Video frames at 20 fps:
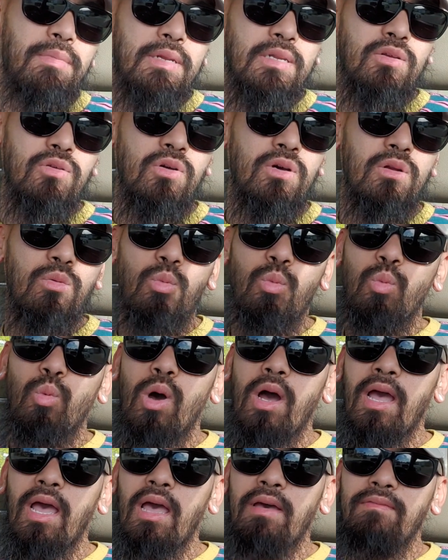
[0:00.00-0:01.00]
been doing?
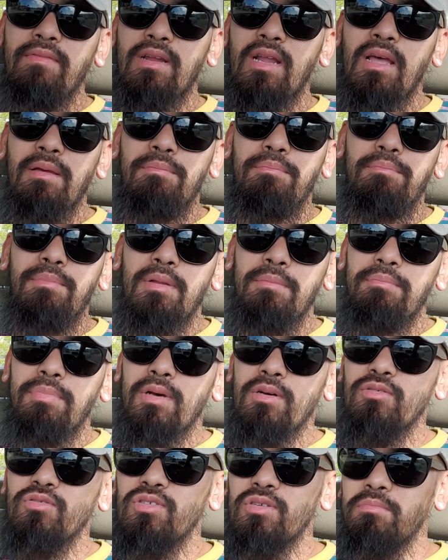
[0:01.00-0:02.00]
Why haven't I been
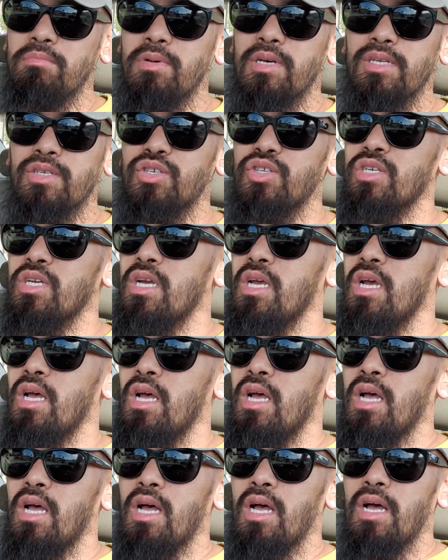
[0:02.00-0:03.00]
posting much?
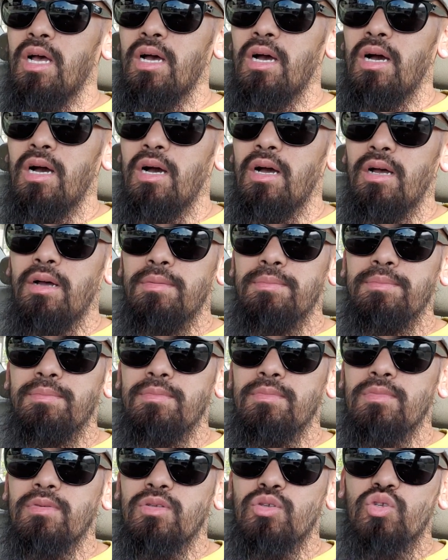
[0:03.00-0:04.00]

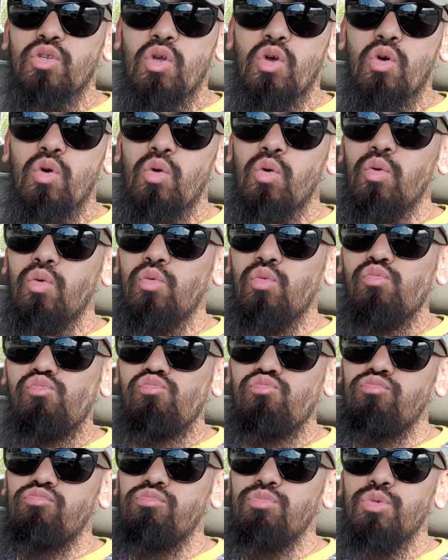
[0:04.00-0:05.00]
So
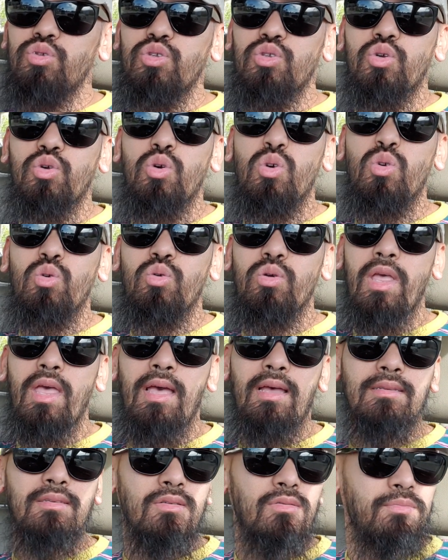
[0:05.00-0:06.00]
school,
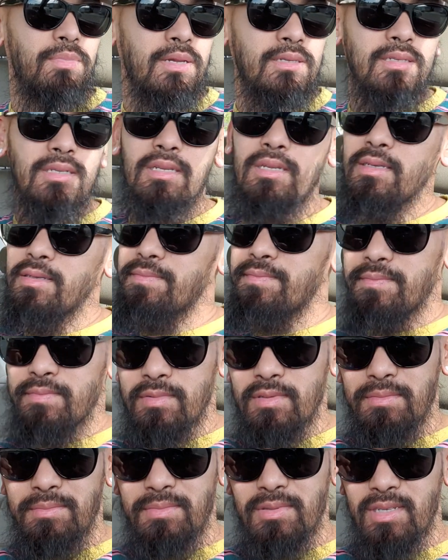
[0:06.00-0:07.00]
yeah. So basically,
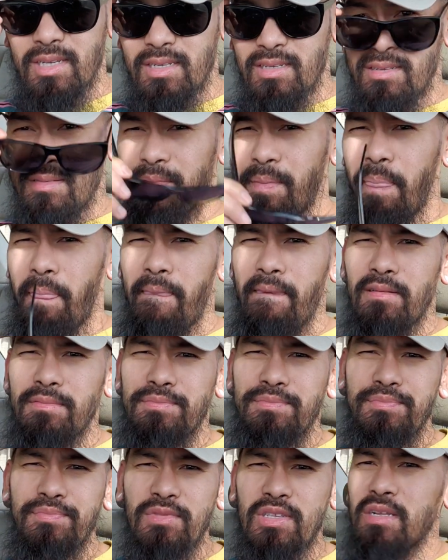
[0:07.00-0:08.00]
let
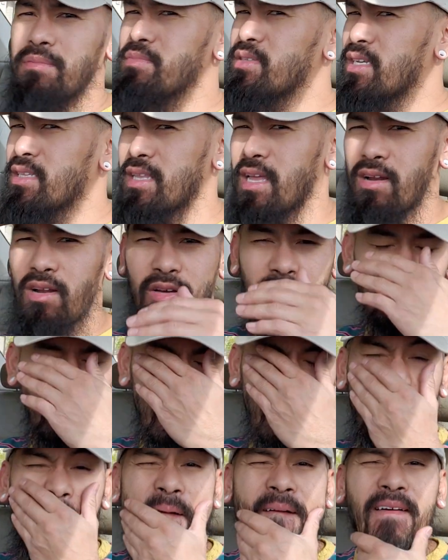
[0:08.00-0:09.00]
me take that off.
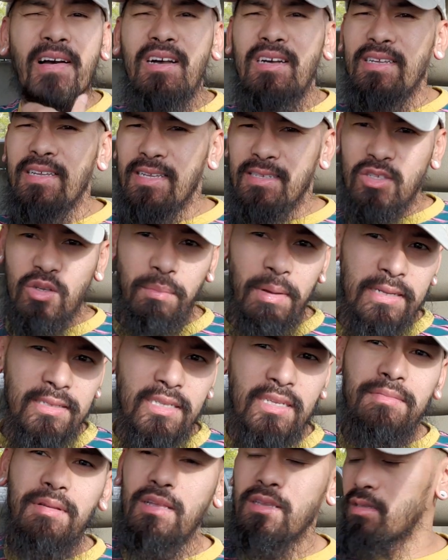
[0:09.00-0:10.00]
So
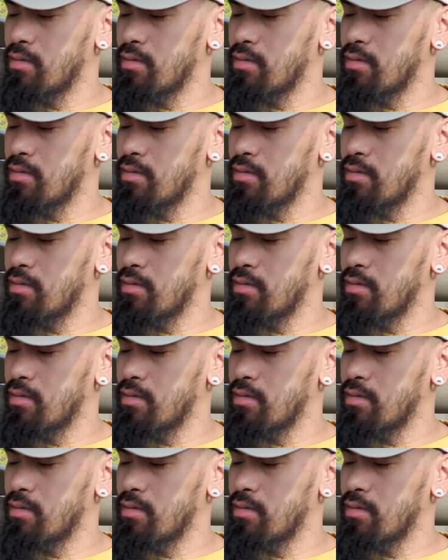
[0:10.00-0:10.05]
basically,